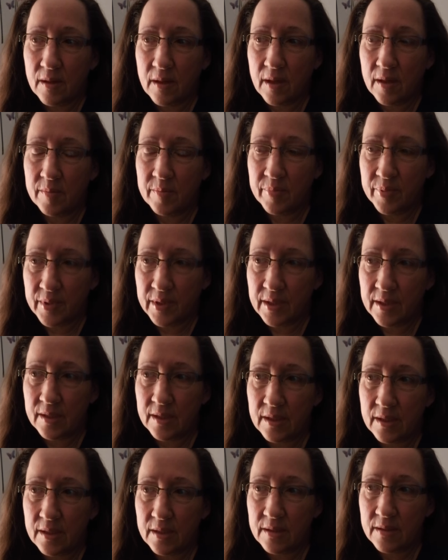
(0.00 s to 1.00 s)
I'm
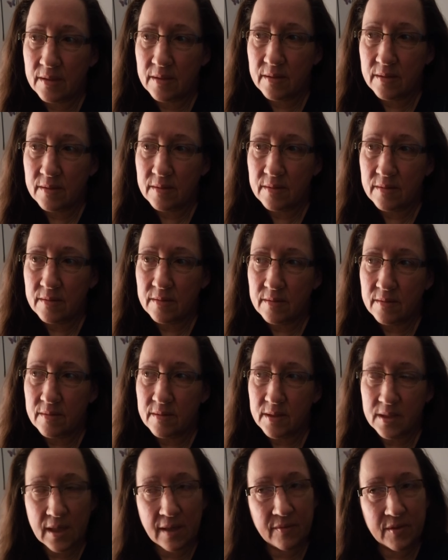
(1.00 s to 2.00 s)
breathing
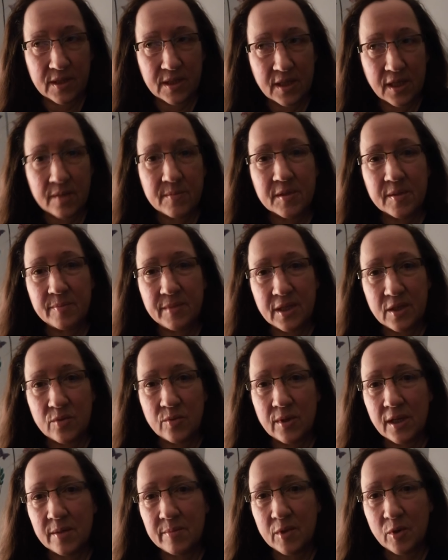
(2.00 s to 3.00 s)
7 times a
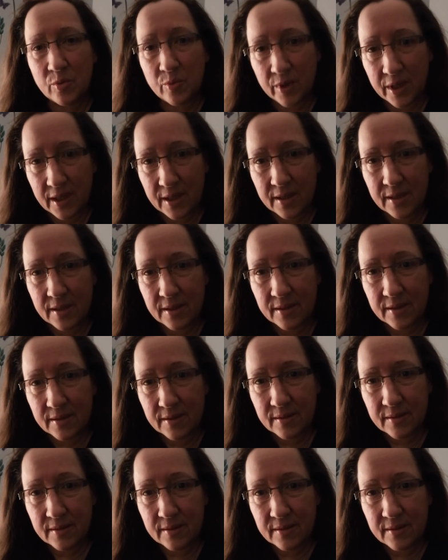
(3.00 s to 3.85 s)
minute while I'm awake.